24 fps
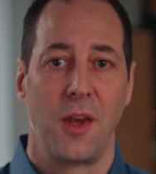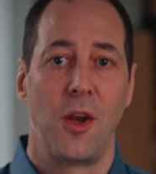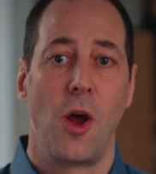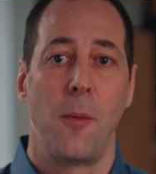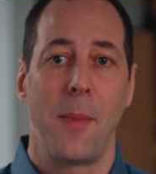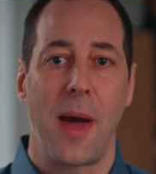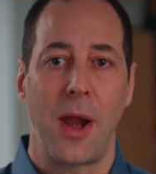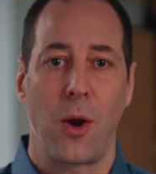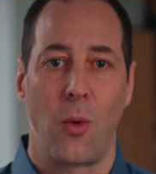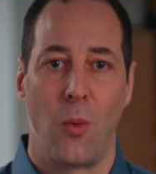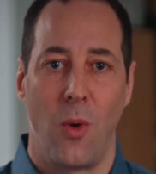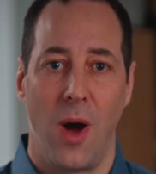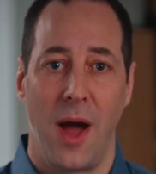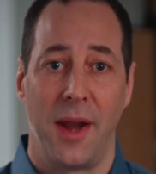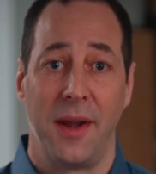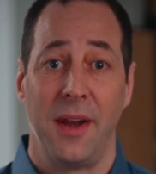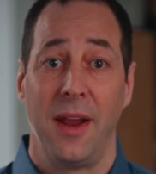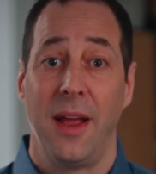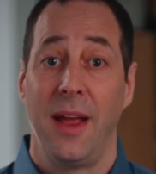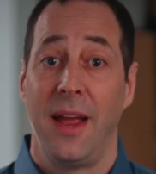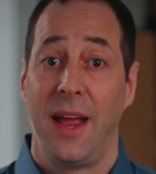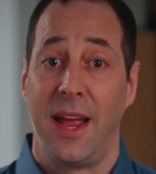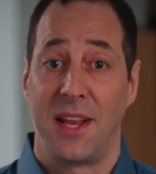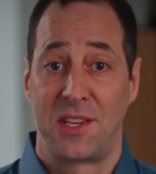No matter what,
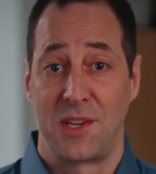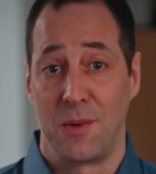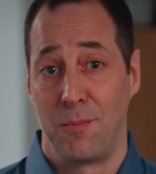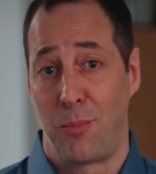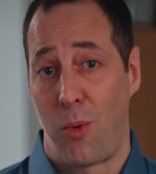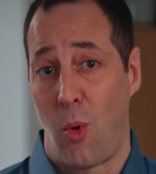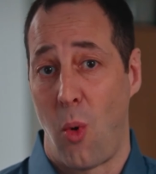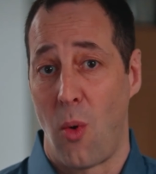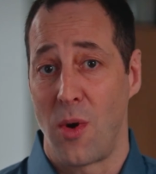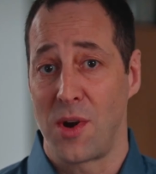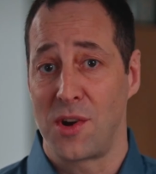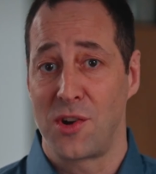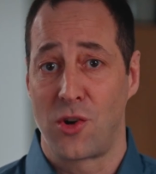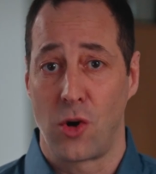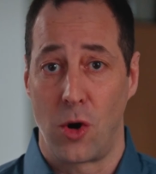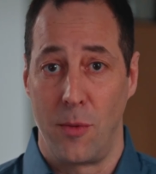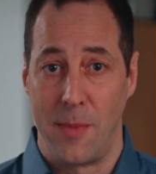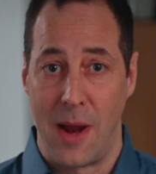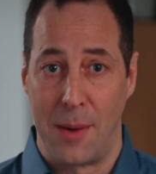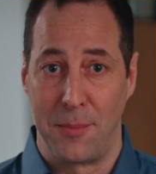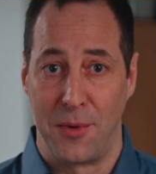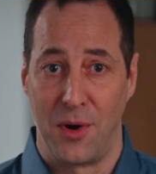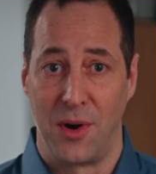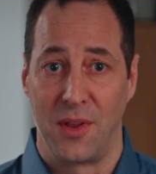it's important to
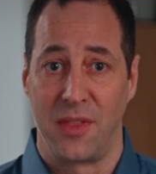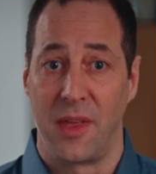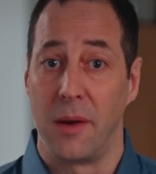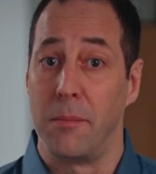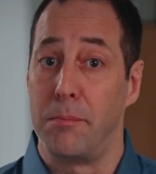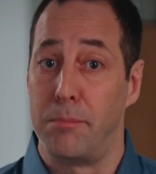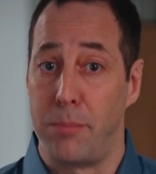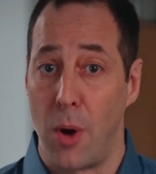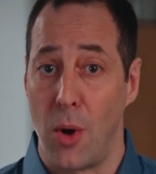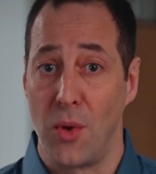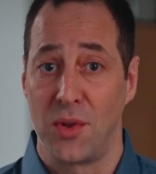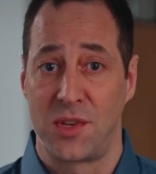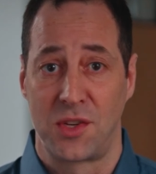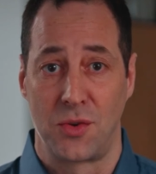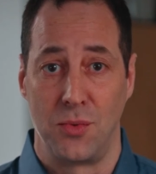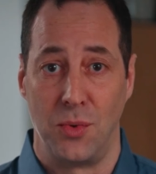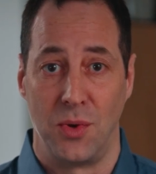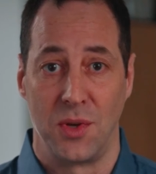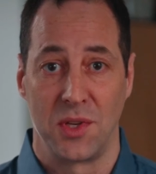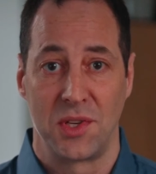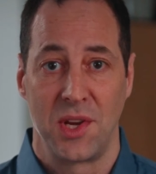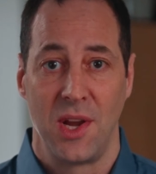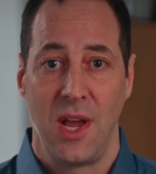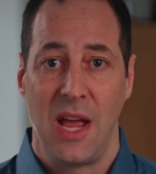remember that both
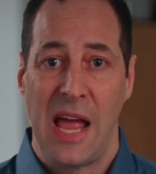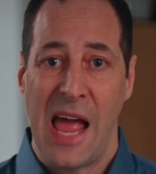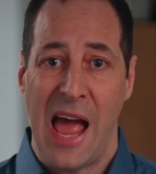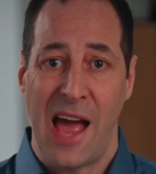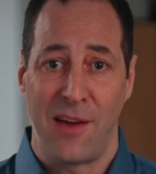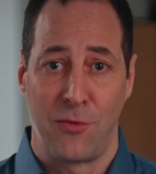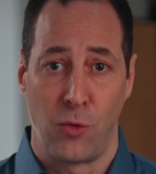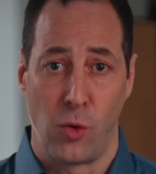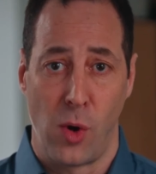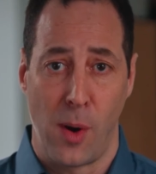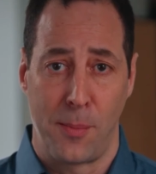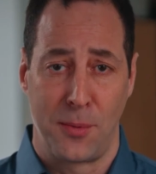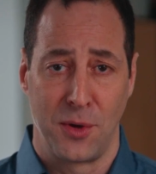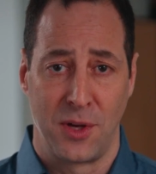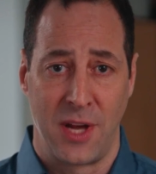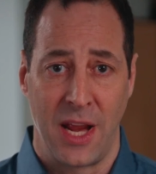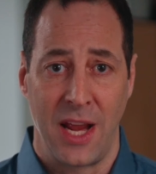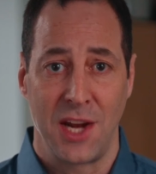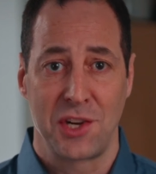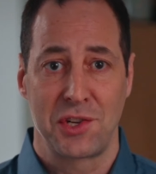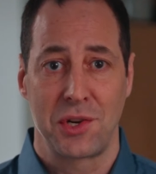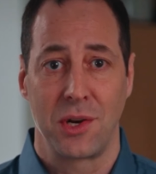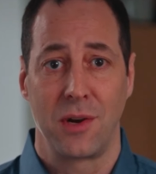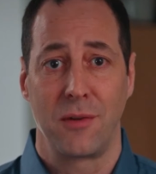schools have a
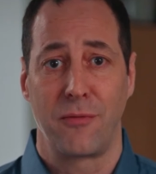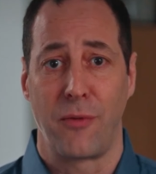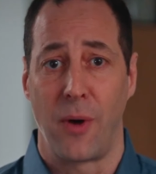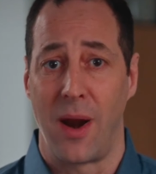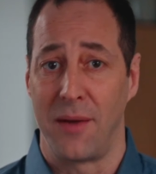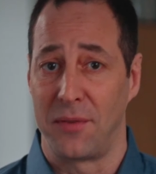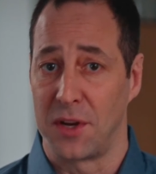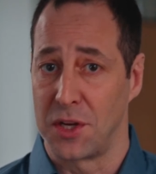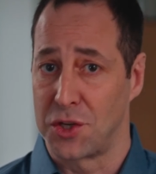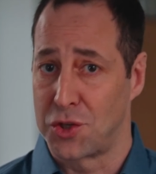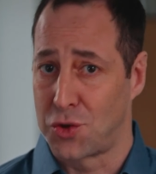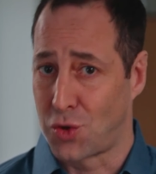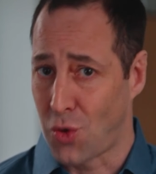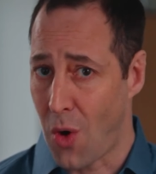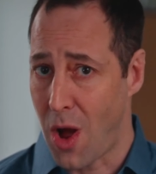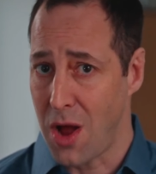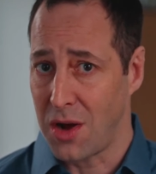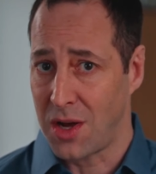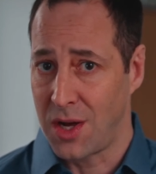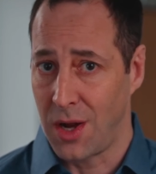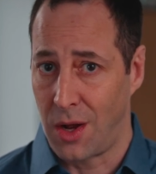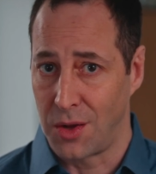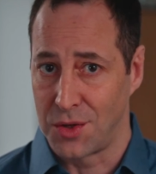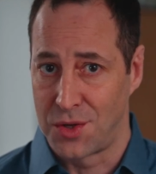reputation for having
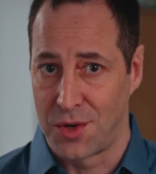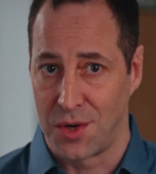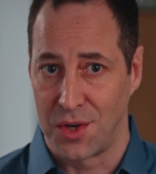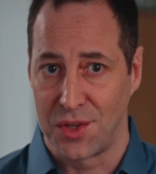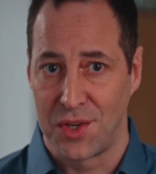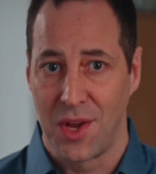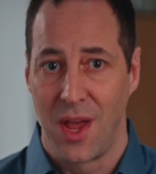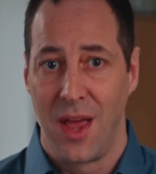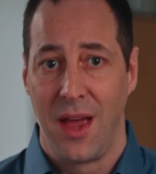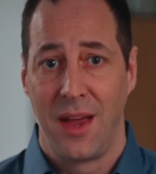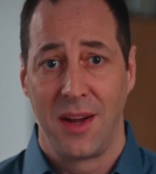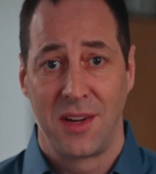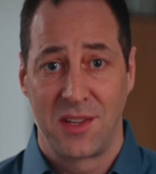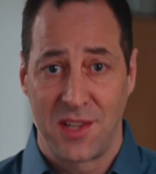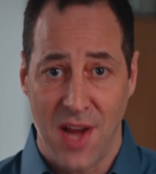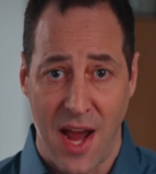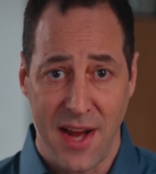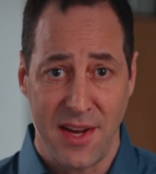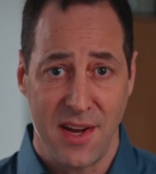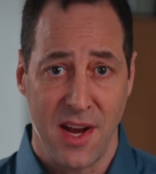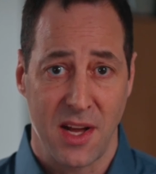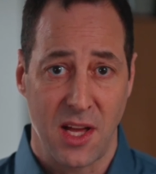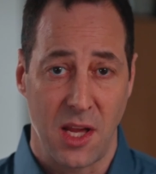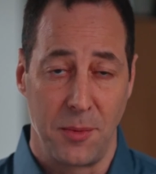strong cultures,
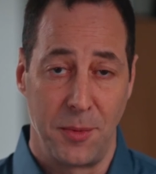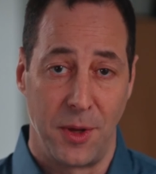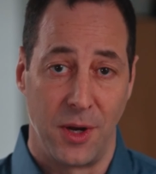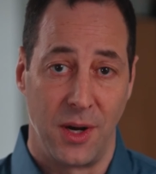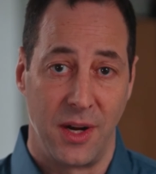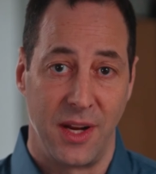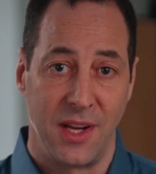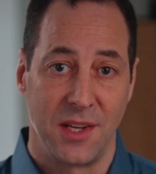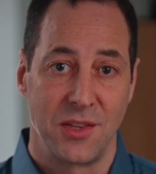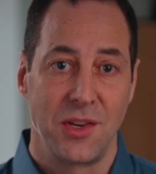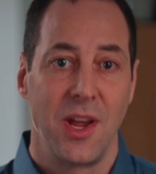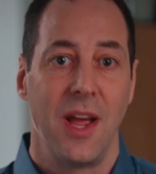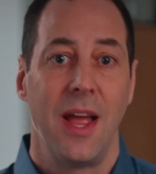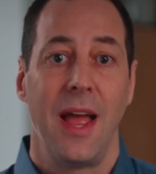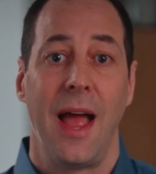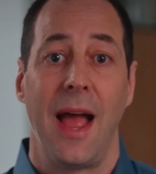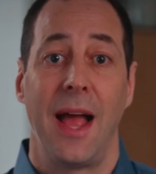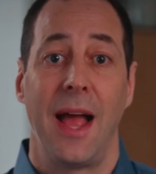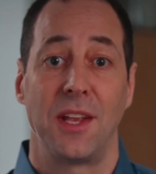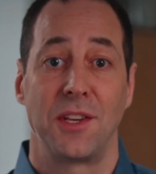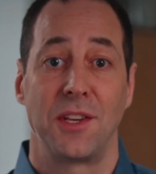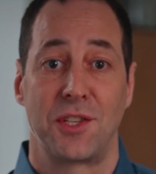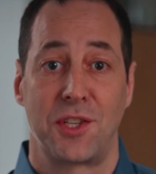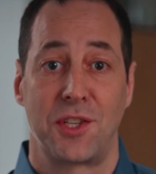tight-knit communities,
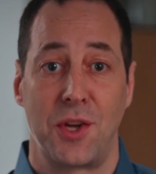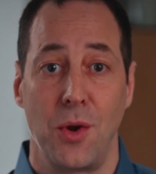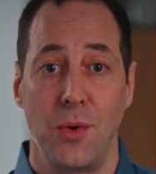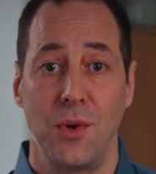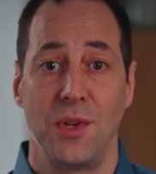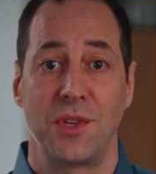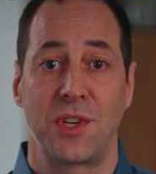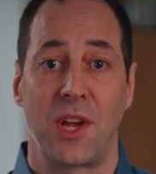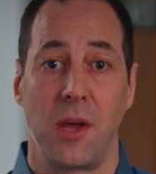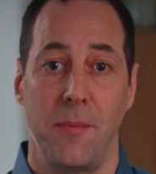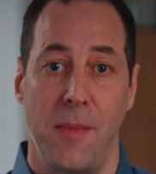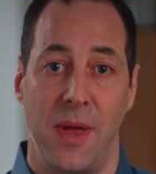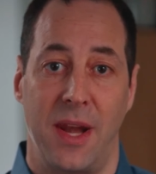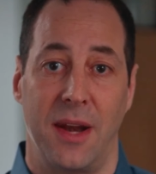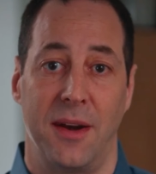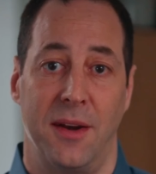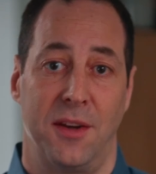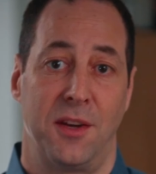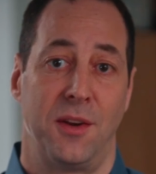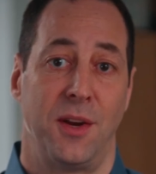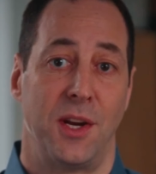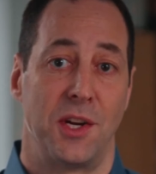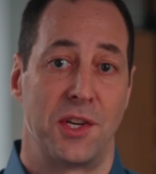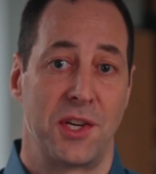and students committed
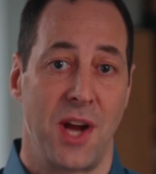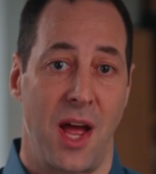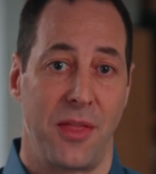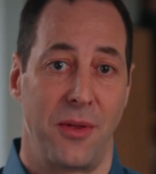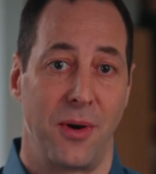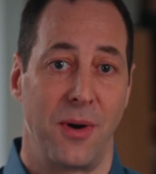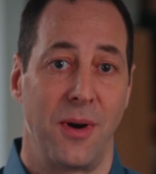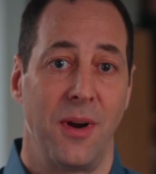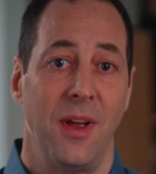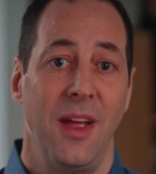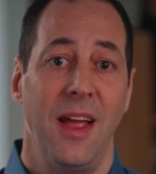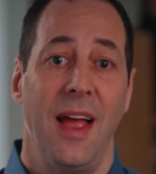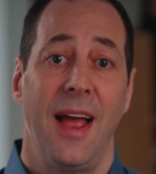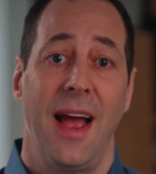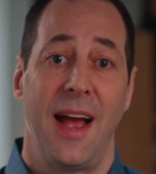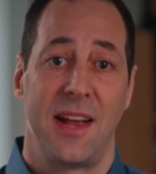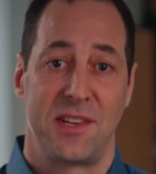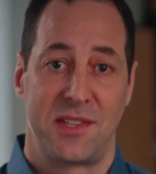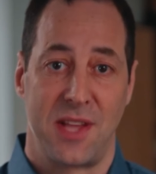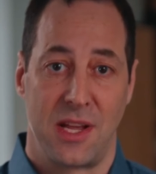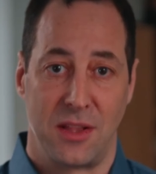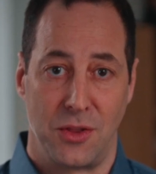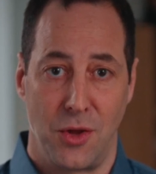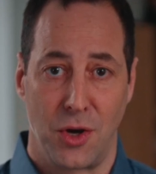to each other as
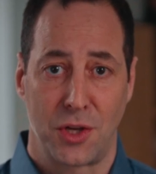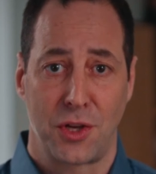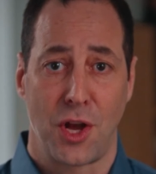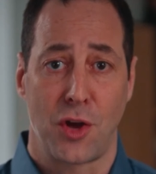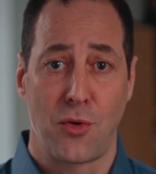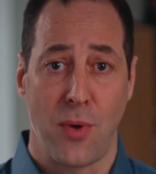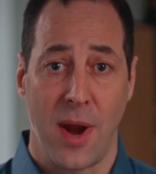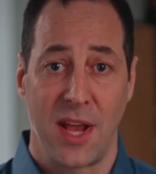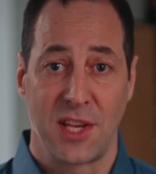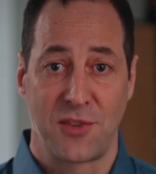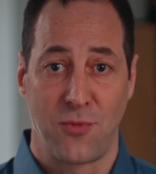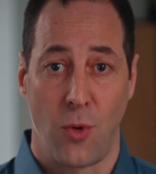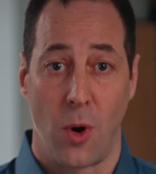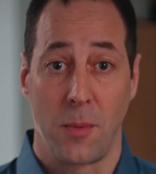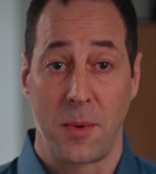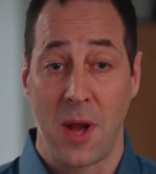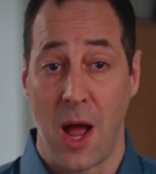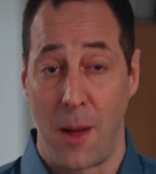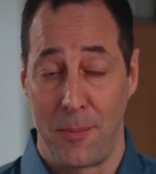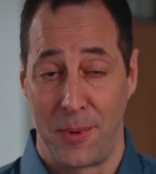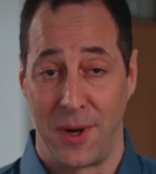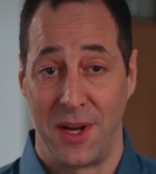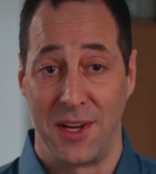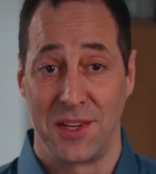they look to transform
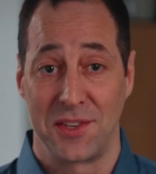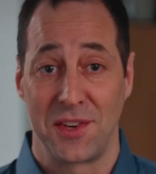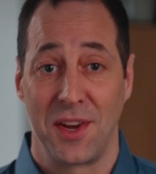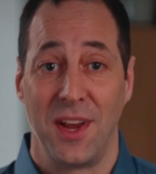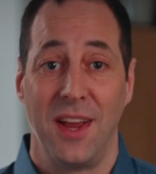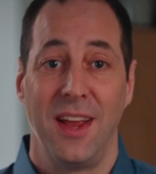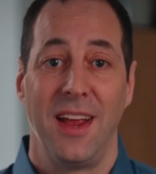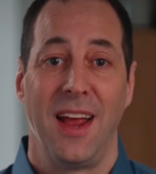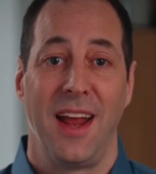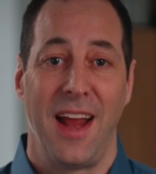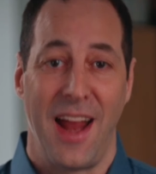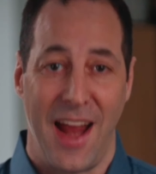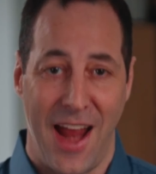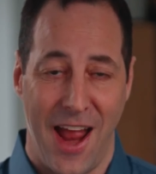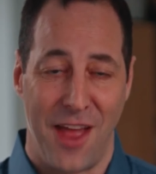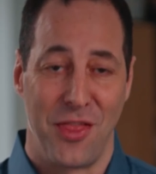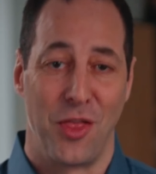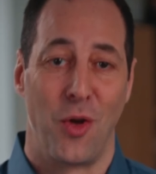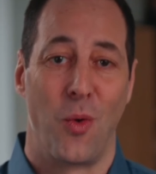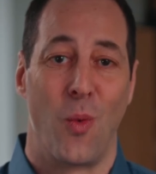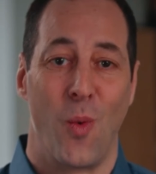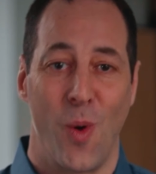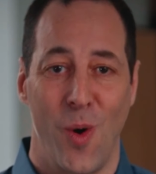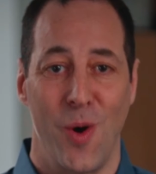companies and
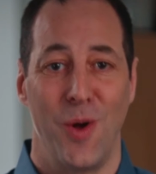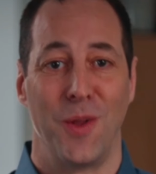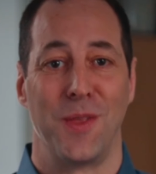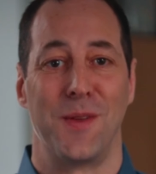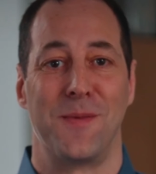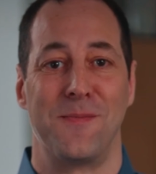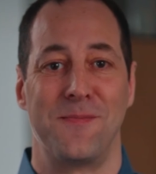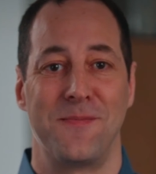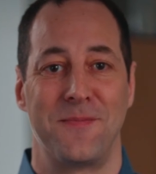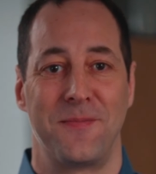the world.